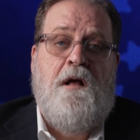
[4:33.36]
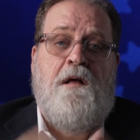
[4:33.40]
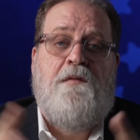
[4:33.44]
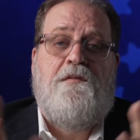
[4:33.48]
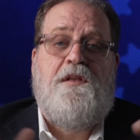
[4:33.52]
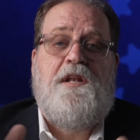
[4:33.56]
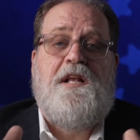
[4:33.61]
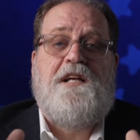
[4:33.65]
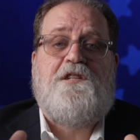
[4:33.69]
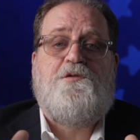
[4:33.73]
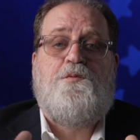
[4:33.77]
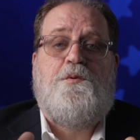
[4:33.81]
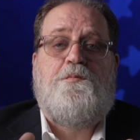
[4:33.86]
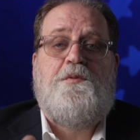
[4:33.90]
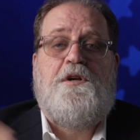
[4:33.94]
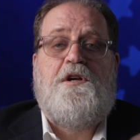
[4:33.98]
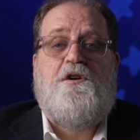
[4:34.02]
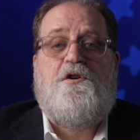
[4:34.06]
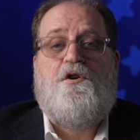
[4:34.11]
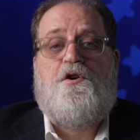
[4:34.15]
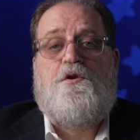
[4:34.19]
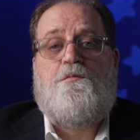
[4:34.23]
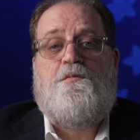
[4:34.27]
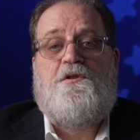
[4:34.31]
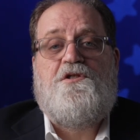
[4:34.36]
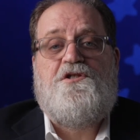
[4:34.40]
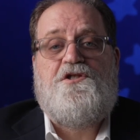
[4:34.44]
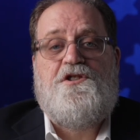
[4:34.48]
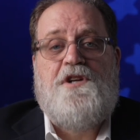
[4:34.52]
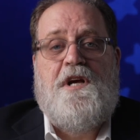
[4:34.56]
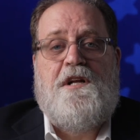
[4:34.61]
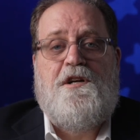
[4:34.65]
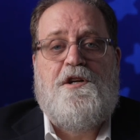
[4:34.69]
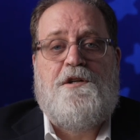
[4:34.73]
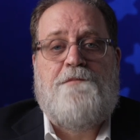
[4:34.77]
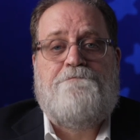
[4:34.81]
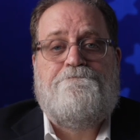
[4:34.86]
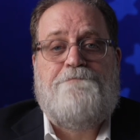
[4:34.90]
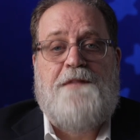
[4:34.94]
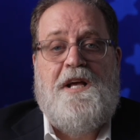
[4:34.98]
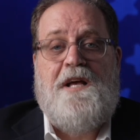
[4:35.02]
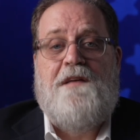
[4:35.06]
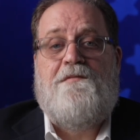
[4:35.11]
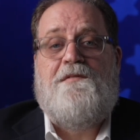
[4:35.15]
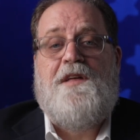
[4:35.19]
The next would be global shutter. Yeah,